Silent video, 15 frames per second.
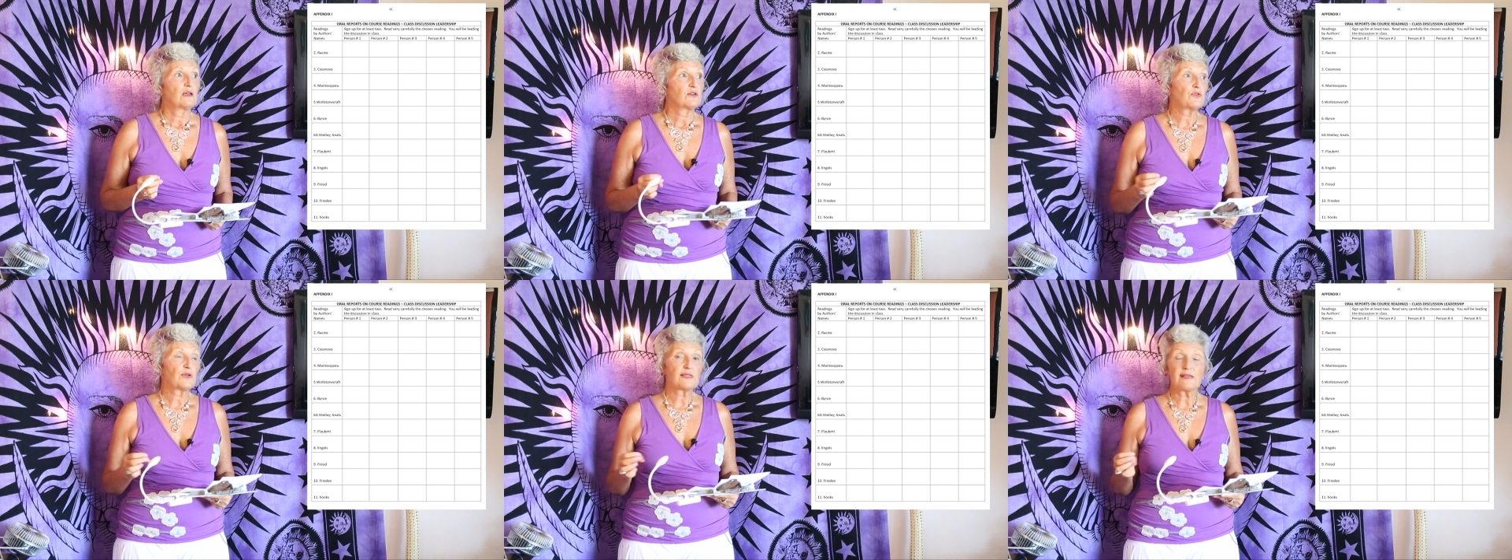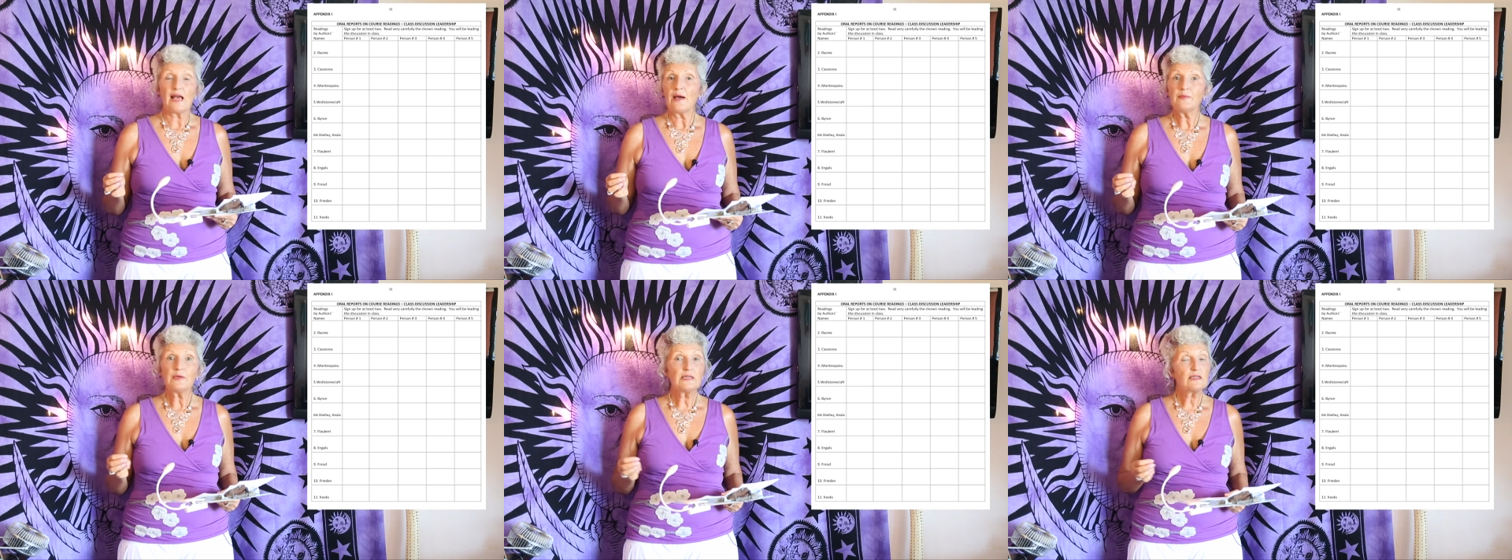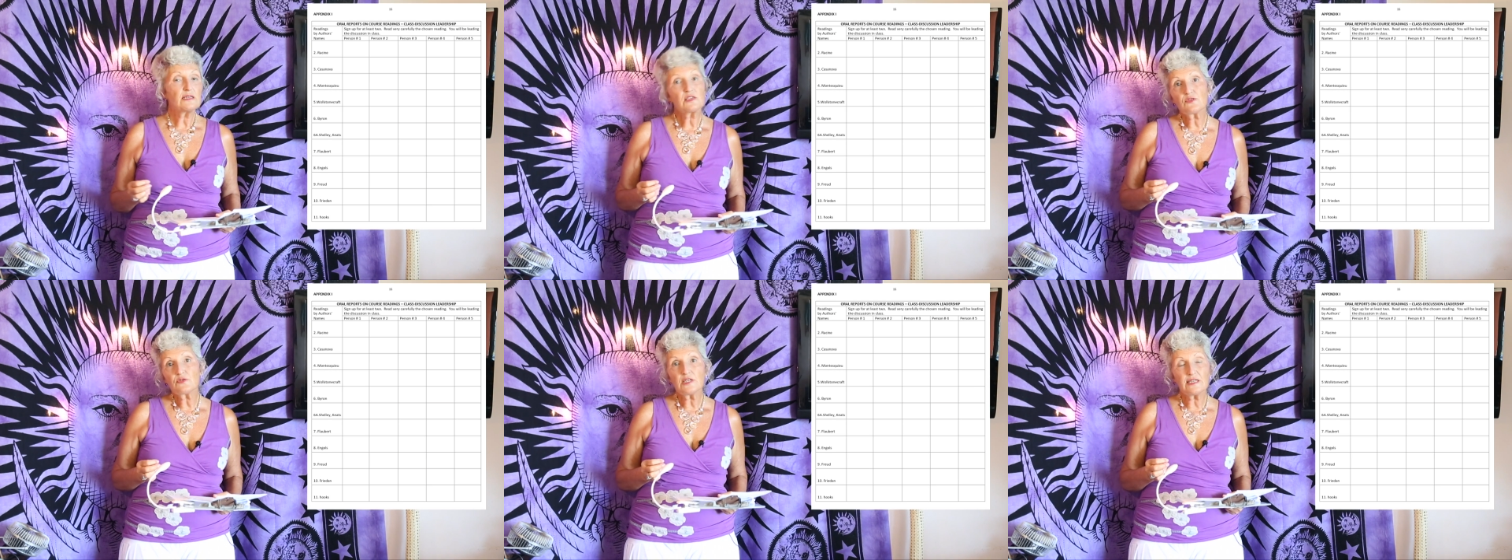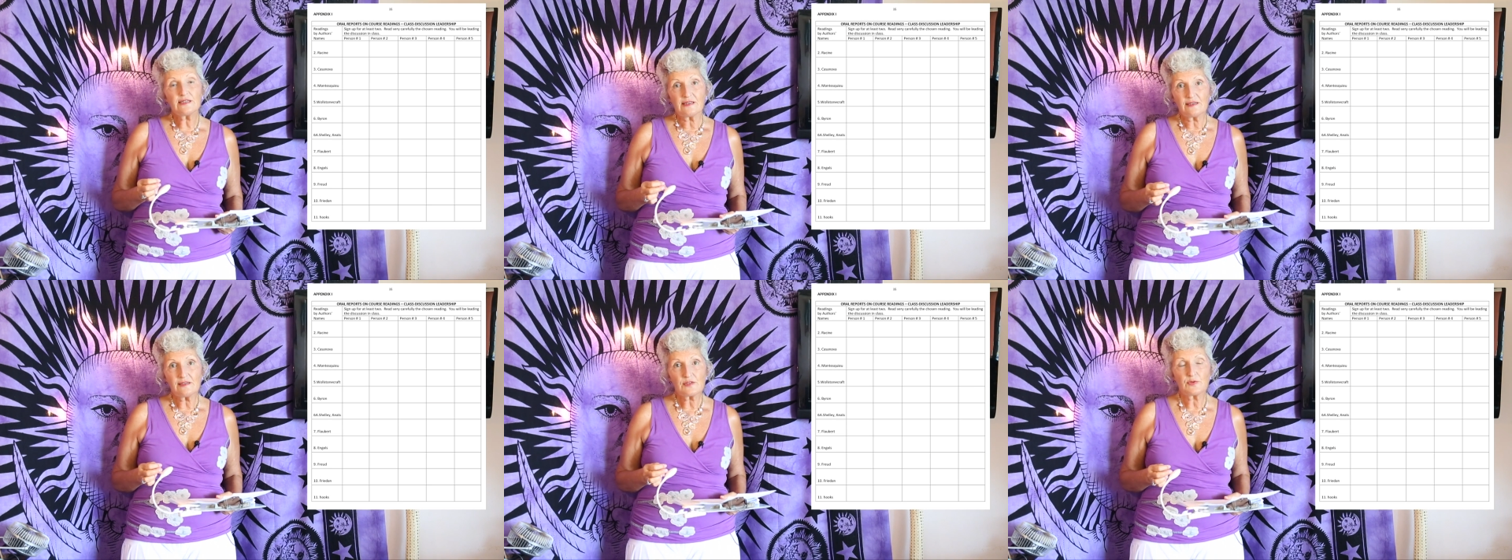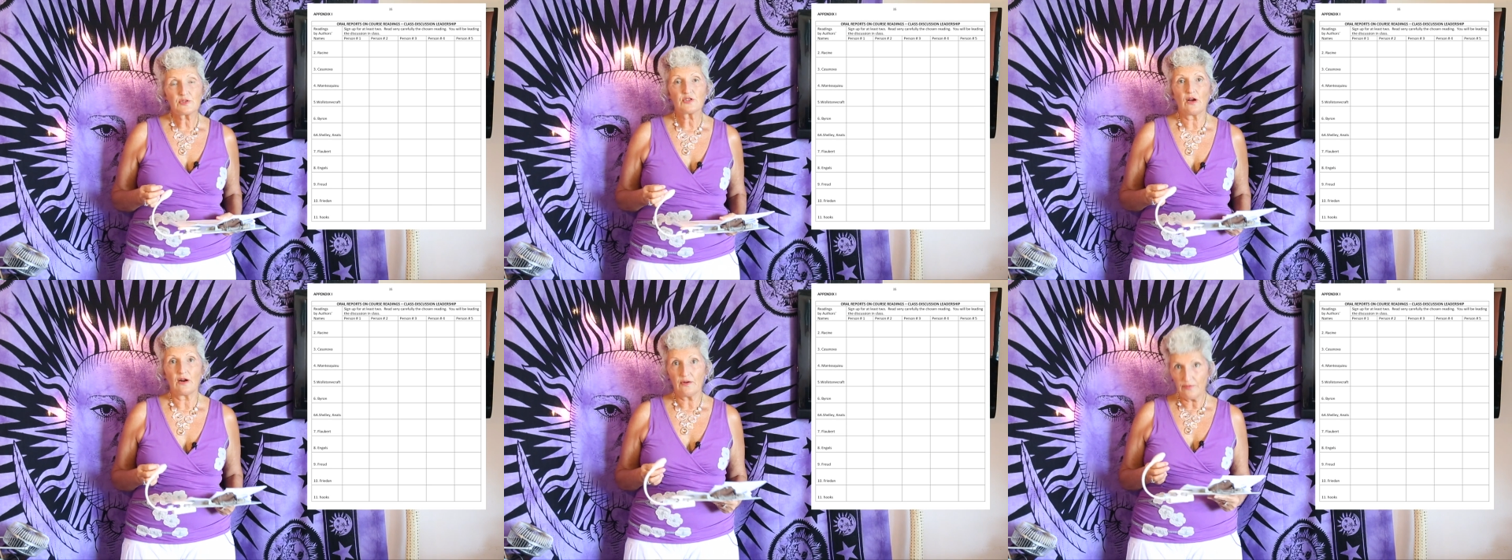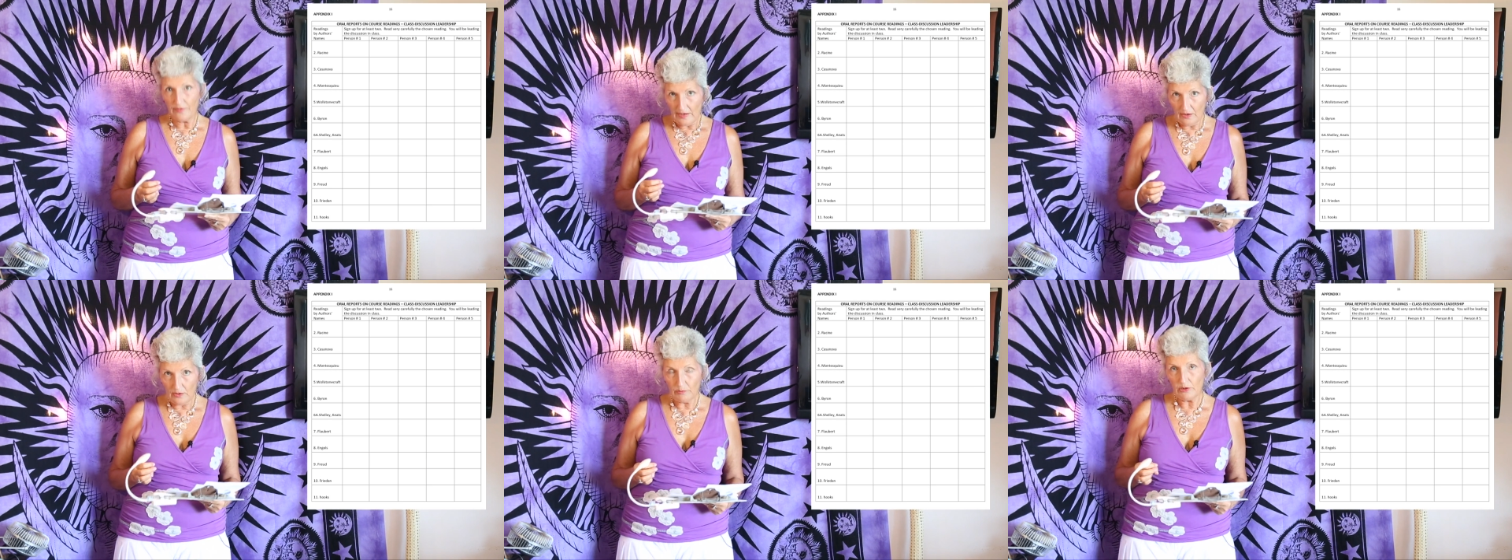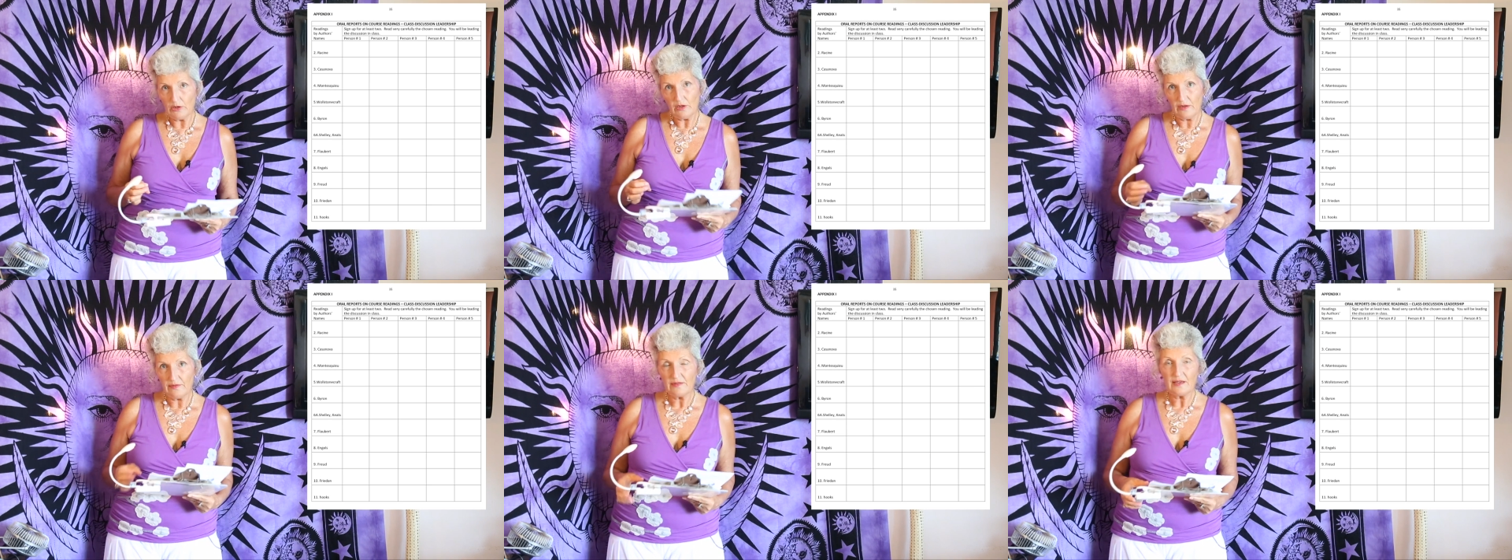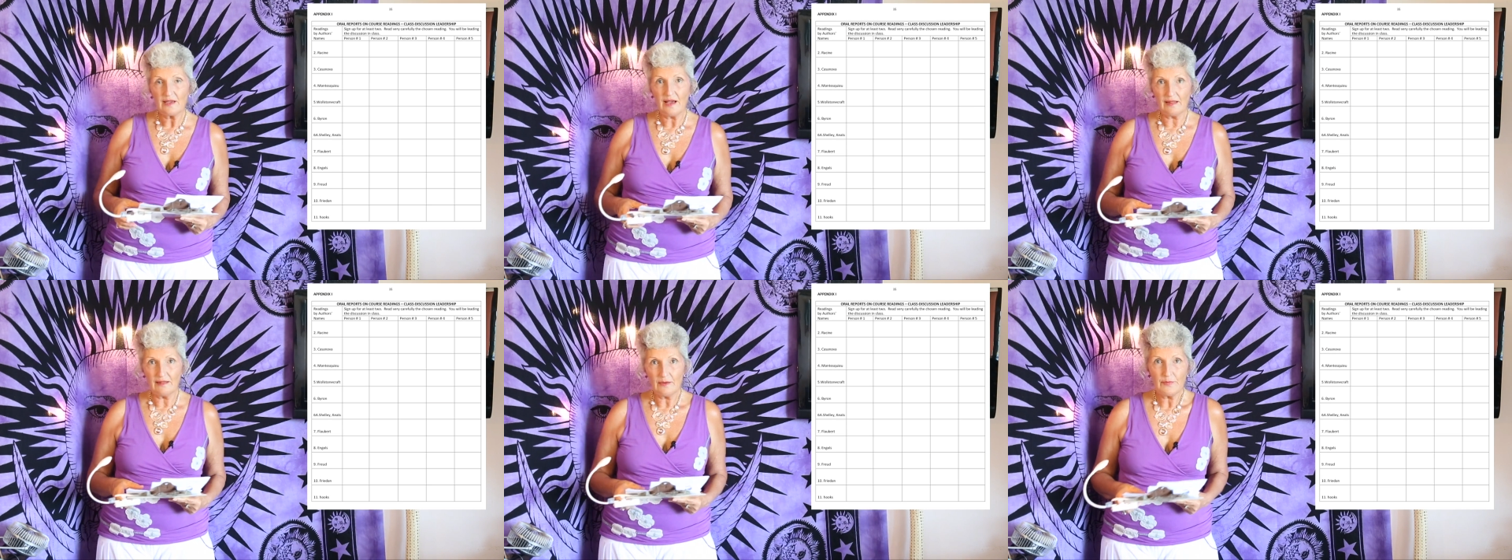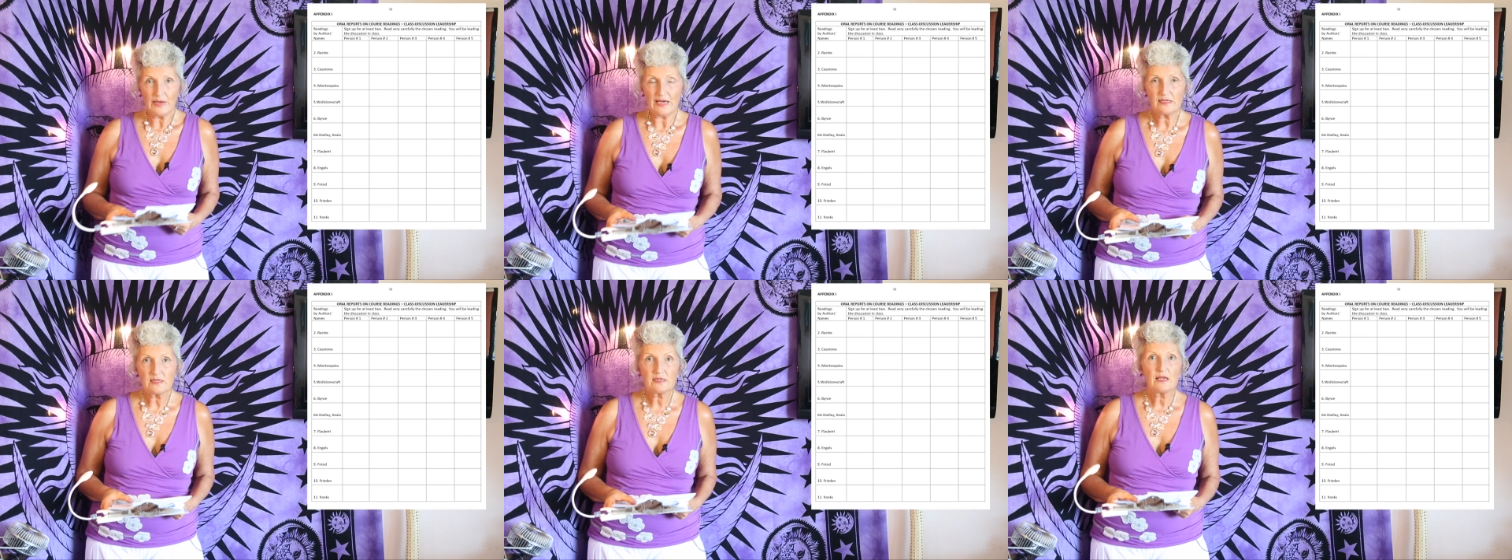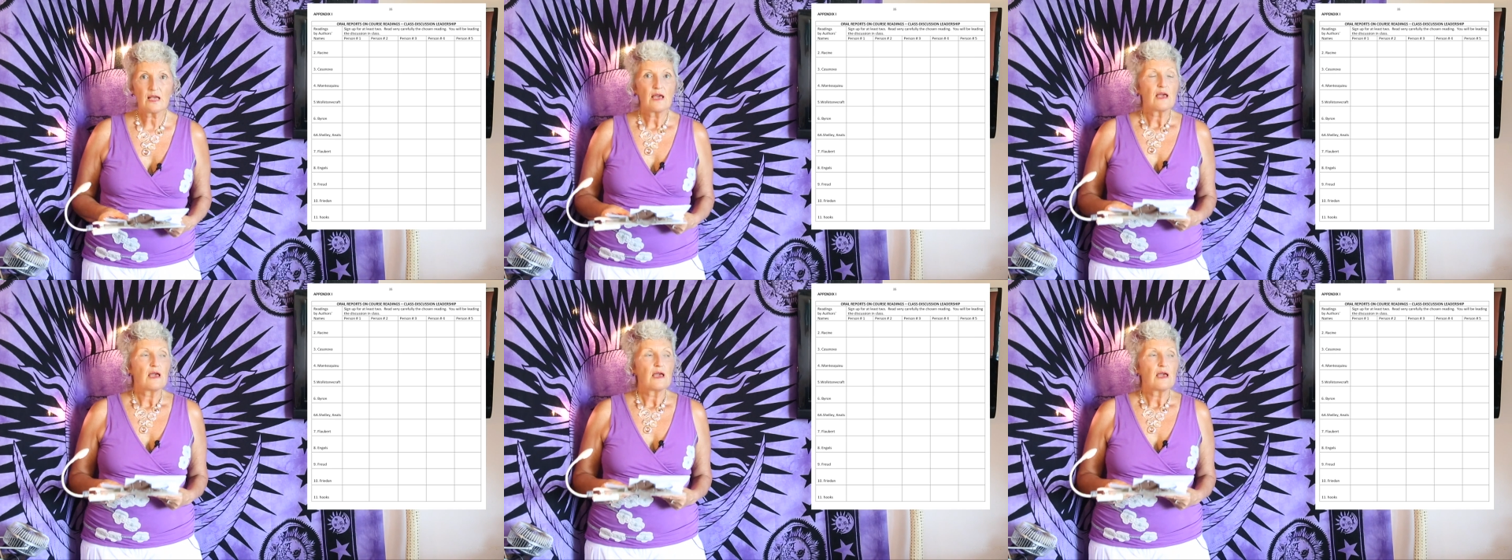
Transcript: examine these readings, which are available on the LMS,